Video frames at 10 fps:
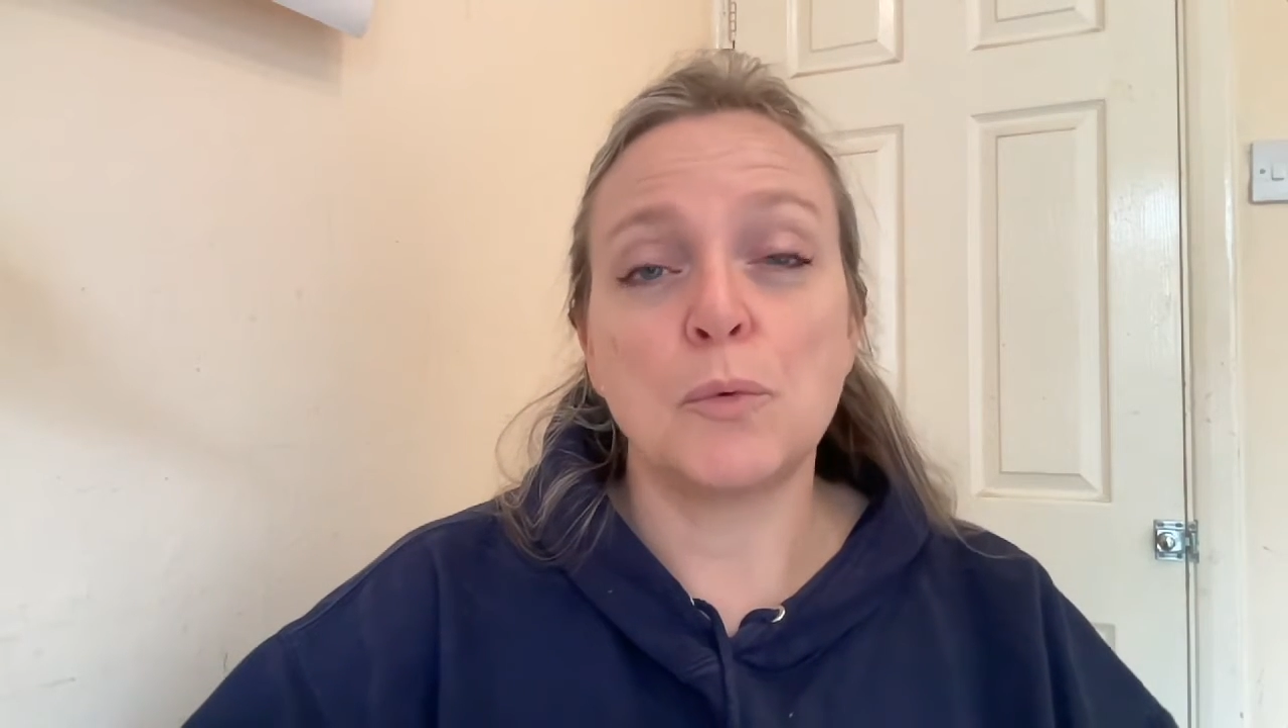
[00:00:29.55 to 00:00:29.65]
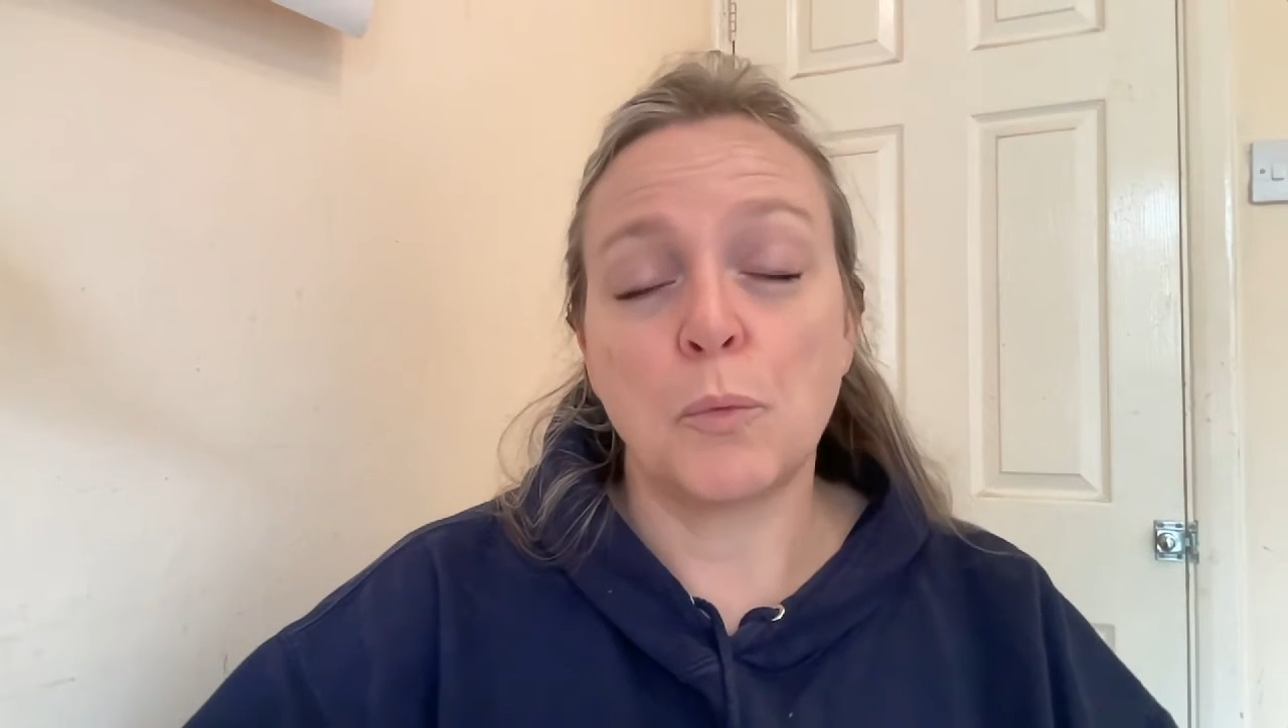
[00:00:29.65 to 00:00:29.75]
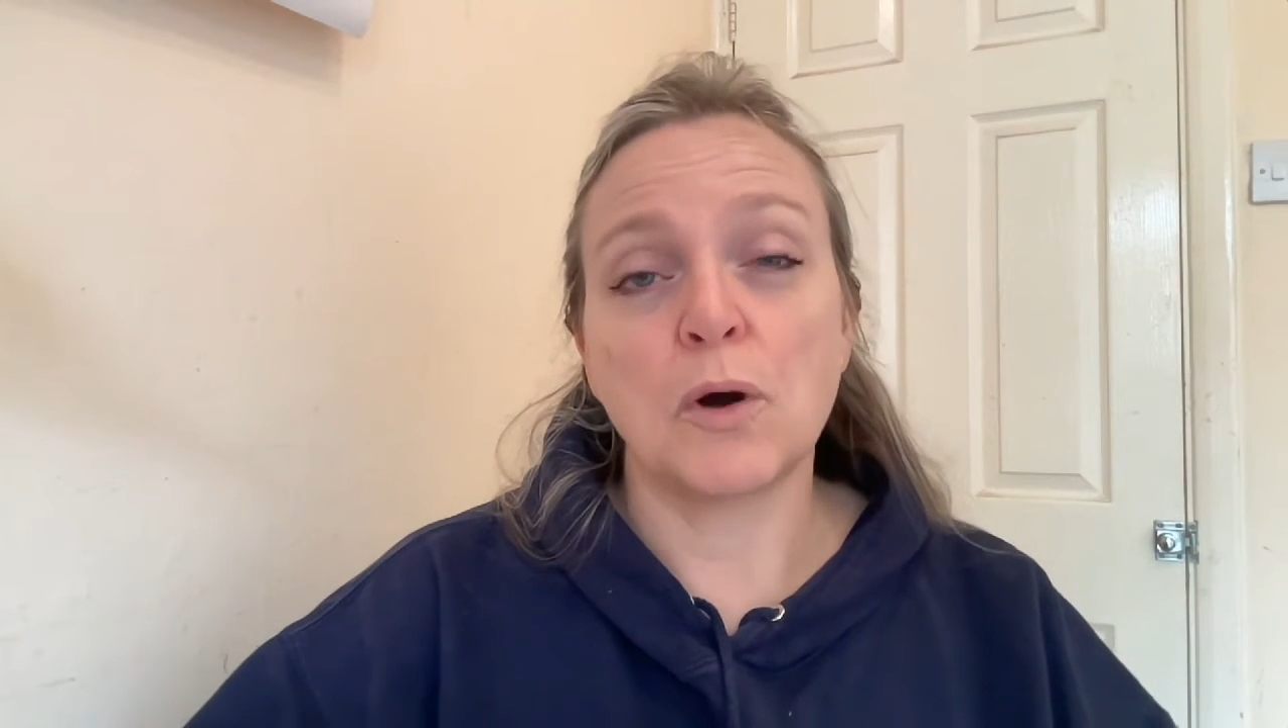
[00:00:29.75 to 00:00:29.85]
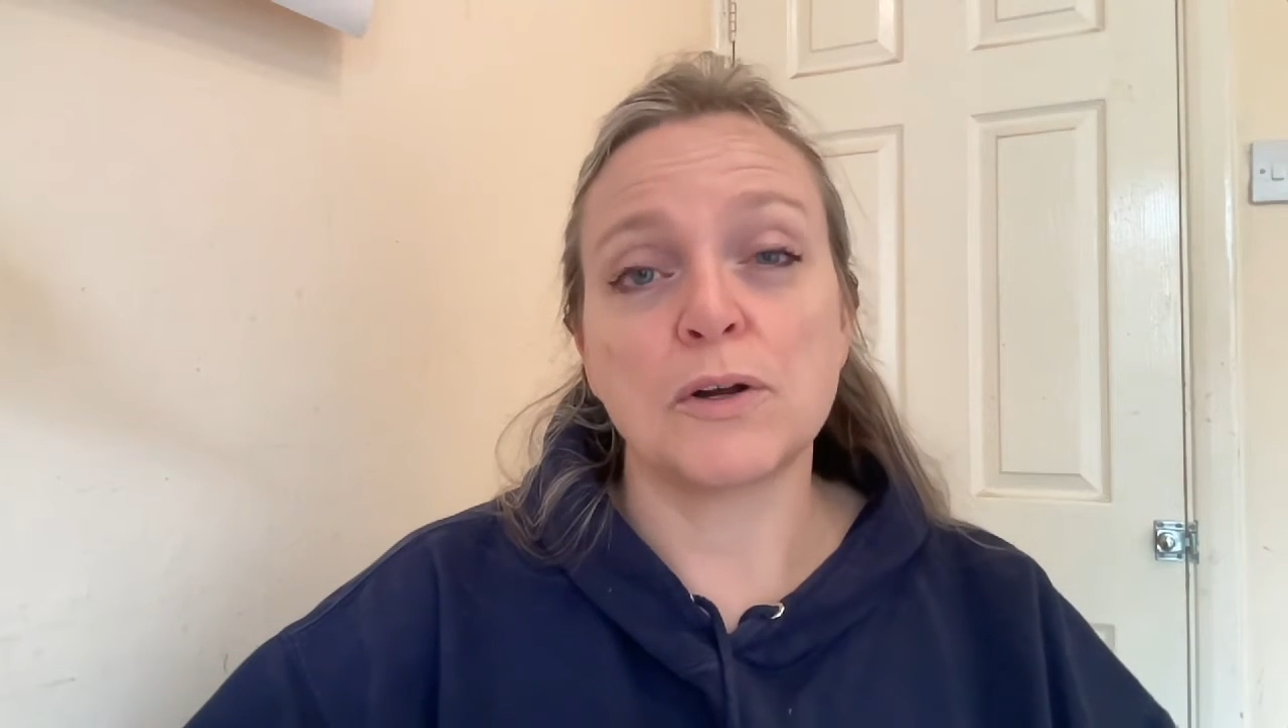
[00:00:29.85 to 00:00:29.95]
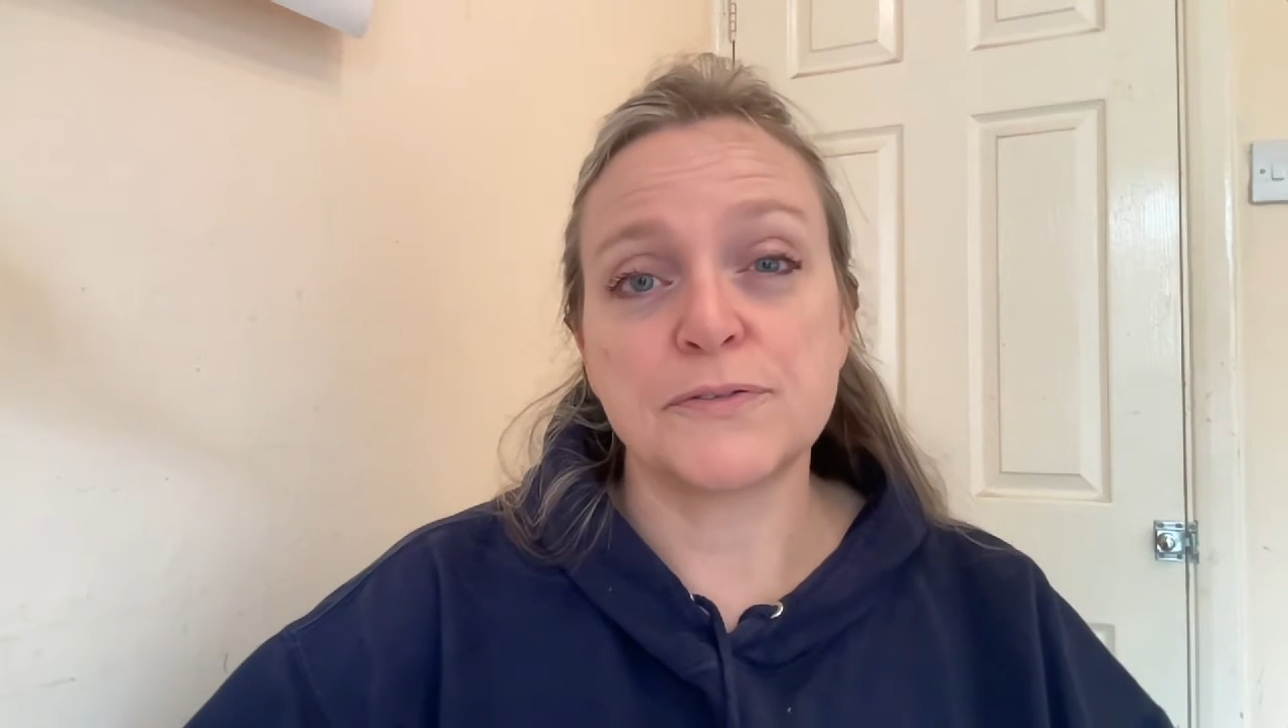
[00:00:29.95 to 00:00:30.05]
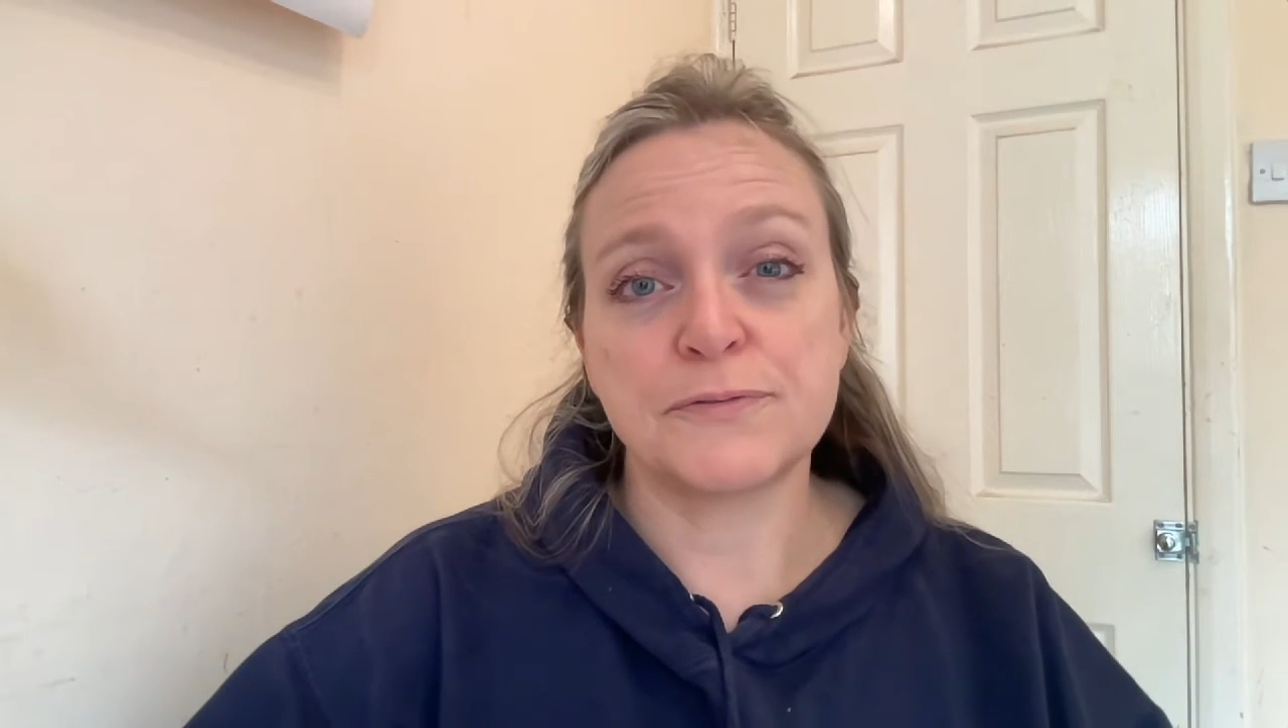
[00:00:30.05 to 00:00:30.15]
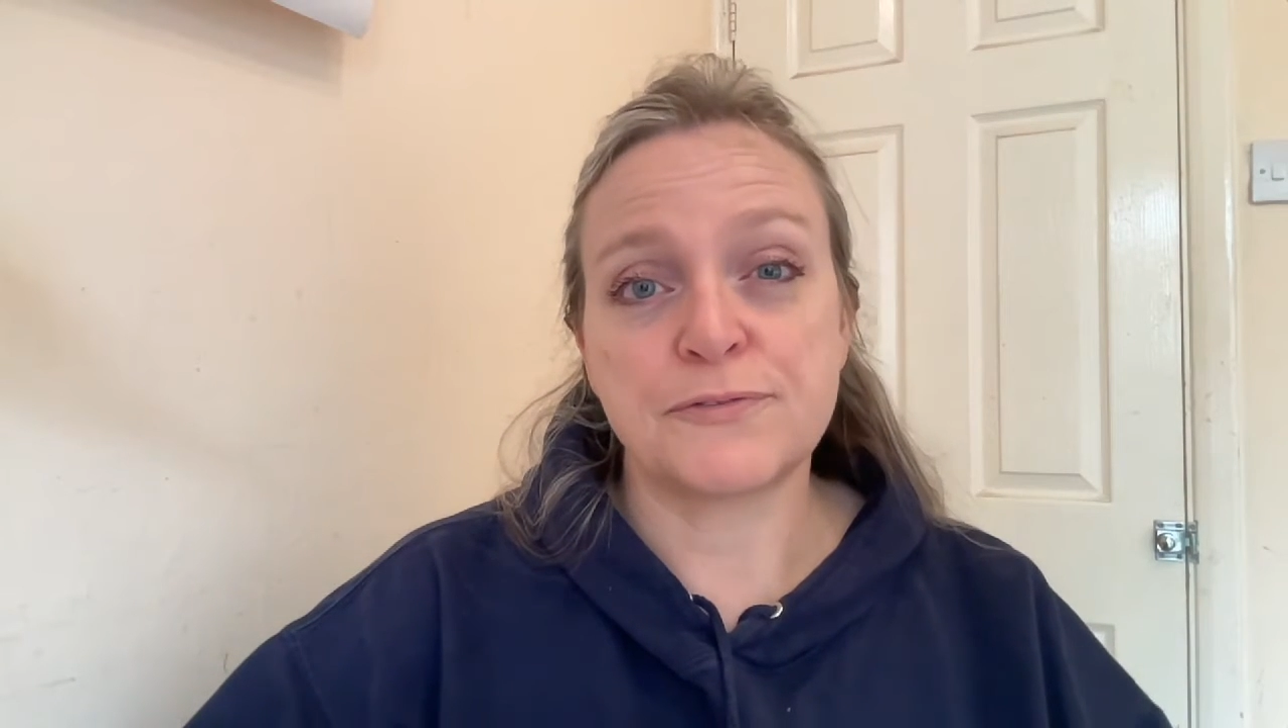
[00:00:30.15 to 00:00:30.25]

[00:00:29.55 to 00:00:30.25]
what